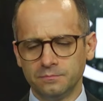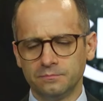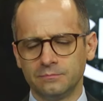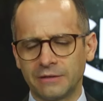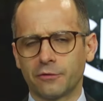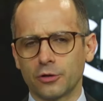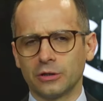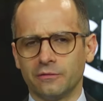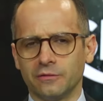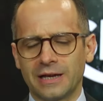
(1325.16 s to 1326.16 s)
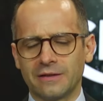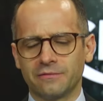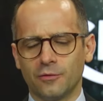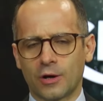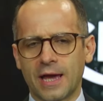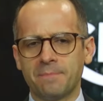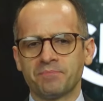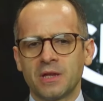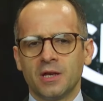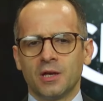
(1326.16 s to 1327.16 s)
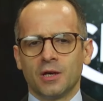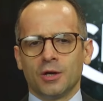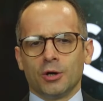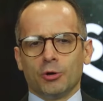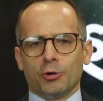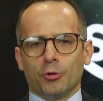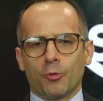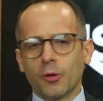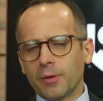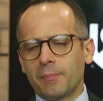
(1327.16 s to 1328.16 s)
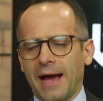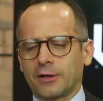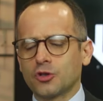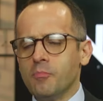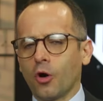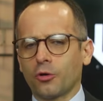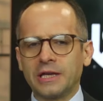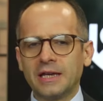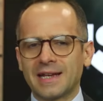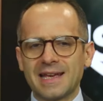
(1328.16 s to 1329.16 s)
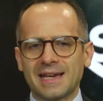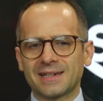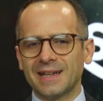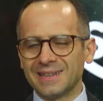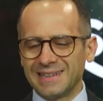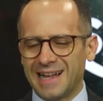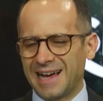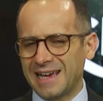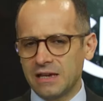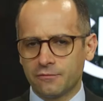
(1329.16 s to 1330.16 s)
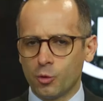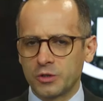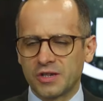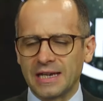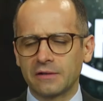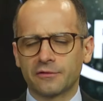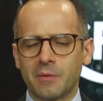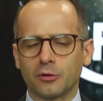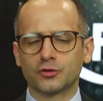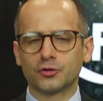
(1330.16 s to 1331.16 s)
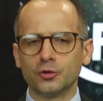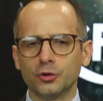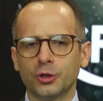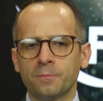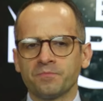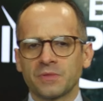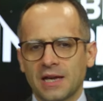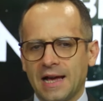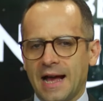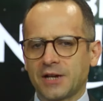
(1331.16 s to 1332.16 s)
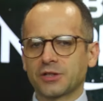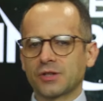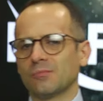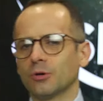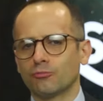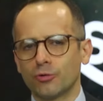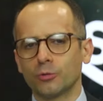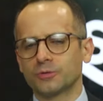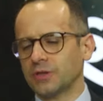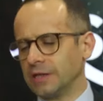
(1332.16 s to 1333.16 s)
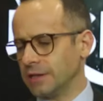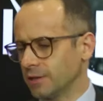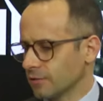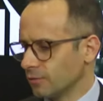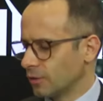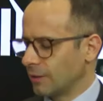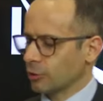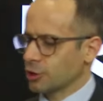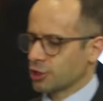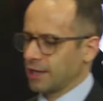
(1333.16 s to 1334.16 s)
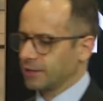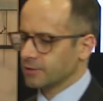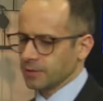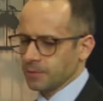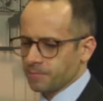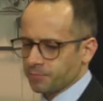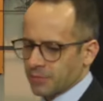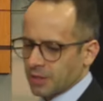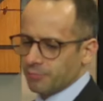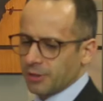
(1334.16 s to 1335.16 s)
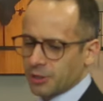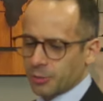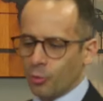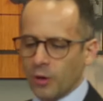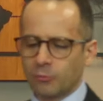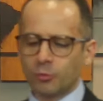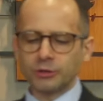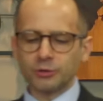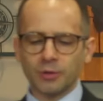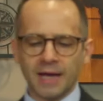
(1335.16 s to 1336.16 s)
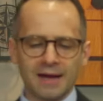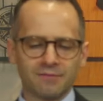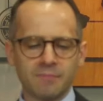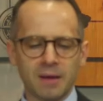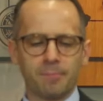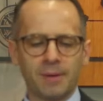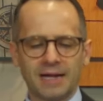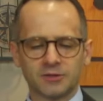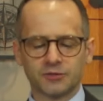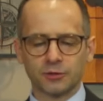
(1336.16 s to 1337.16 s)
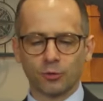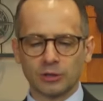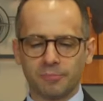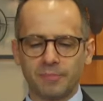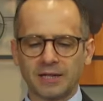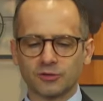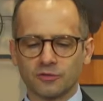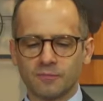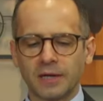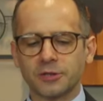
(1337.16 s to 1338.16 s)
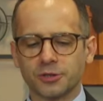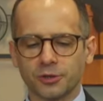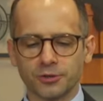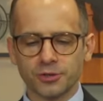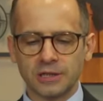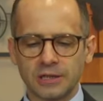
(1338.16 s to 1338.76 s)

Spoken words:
and for your love life. Okay? We'll be back tomorrow here again, live once again from our studio. Actually, someone wrote here on our chat, Bishop, when will you have my pastor or the pastor of my church